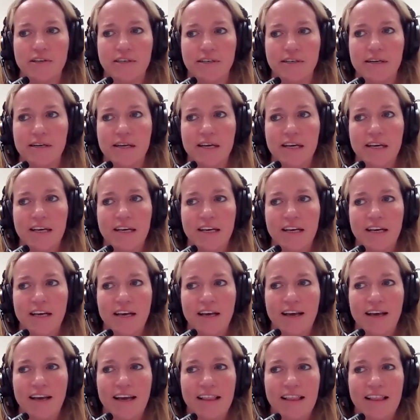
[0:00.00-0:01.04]
And
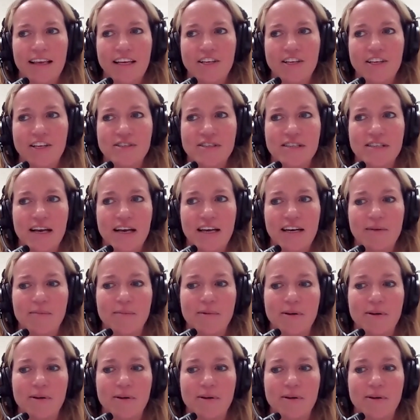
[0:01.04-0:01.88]
like you said,